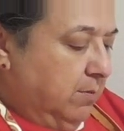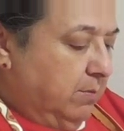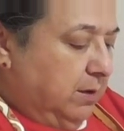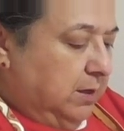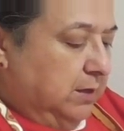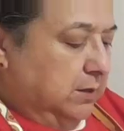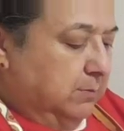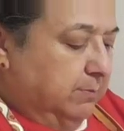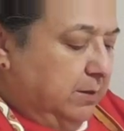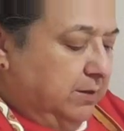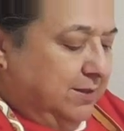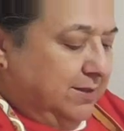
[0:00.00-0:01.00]

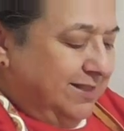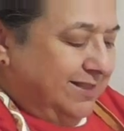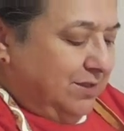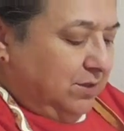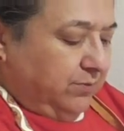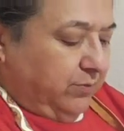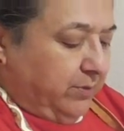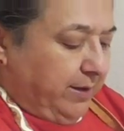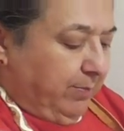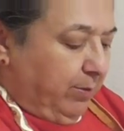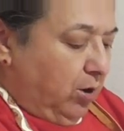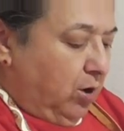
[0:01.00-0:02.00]
But this is for a
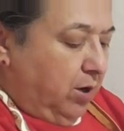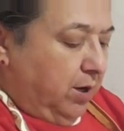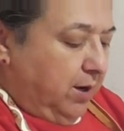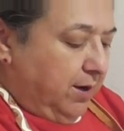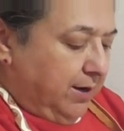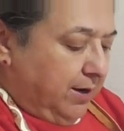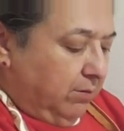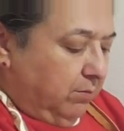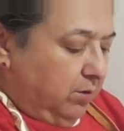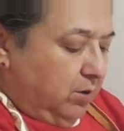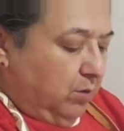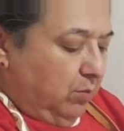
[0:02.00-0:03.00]
party, and I
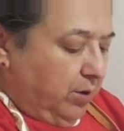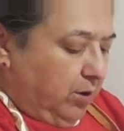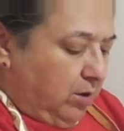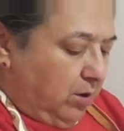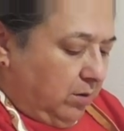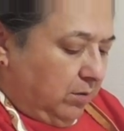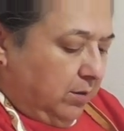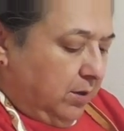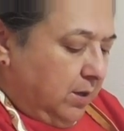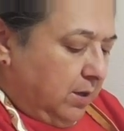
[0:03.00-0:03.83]
don't know what all